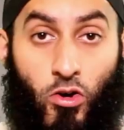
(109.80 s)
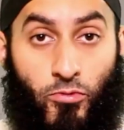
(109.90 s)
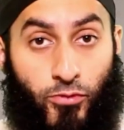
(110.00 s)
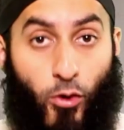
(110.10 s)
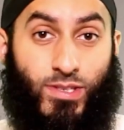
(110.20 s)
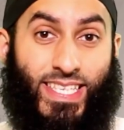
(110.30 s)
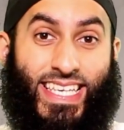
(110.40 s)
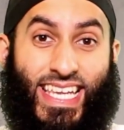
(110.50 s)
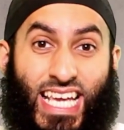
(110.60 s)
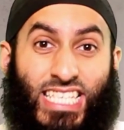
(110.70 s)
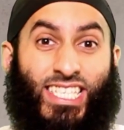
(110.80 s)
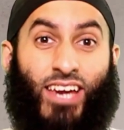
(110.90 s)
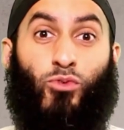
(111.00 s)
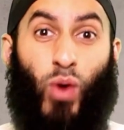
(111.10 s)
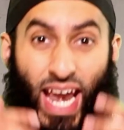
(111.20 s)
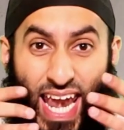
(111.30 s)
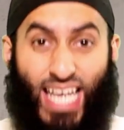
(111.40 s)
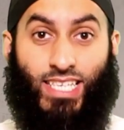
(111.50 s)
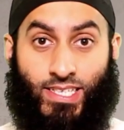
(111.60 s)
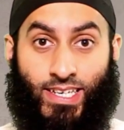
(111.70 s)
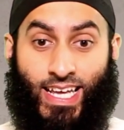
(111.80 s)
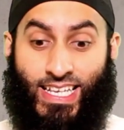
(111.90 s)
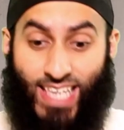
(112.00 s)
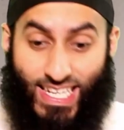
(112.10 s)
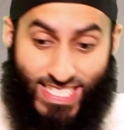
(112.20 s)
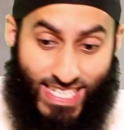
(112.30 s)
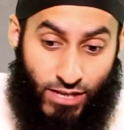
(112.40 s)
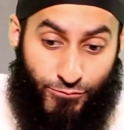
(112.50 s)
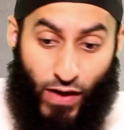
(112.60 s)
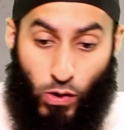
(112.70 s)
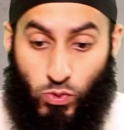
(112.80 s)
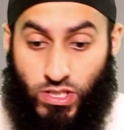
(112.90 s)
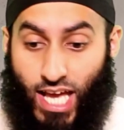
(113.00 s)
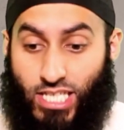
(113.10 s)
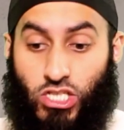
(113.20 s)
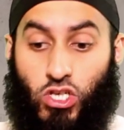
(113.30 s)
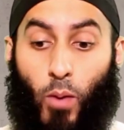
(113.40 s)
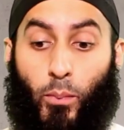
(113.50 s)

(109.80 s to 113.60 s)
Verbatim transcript: Voting in a general election is actually the foundation